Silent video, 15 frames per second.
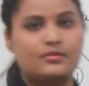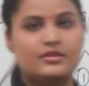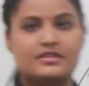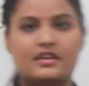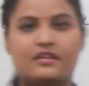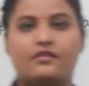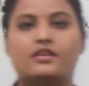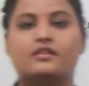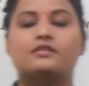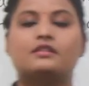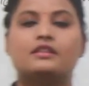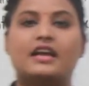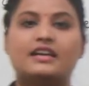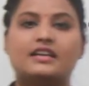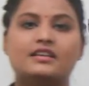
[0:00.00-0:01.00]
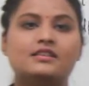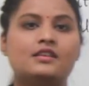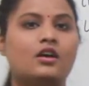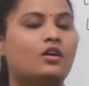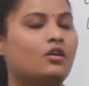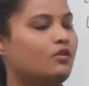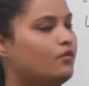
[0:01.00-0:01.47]
is given. That is
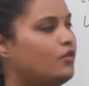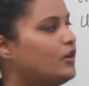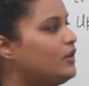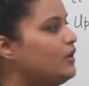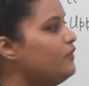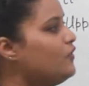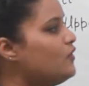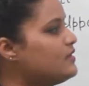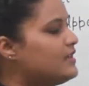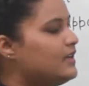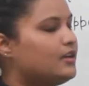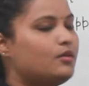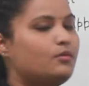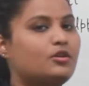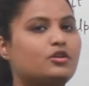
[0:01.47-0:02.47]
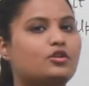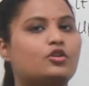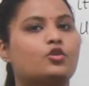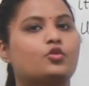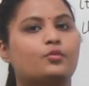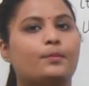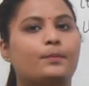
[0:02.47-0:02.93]
44 centimeter
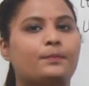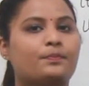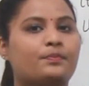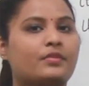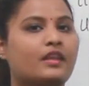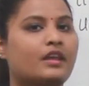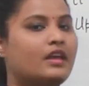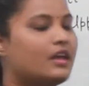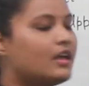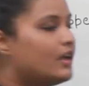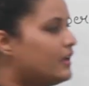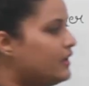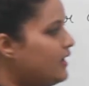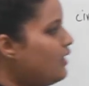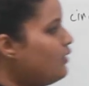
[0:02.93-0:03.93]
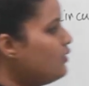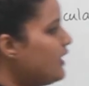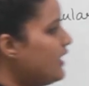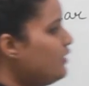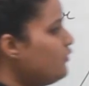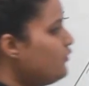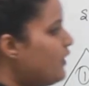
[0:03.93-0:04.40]
cube. Now
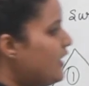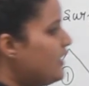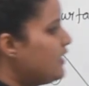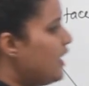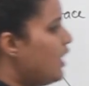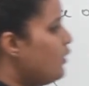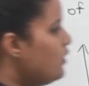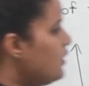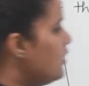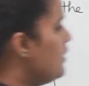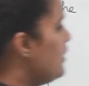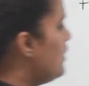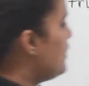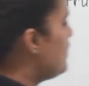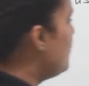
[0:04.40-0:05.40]
can you find out the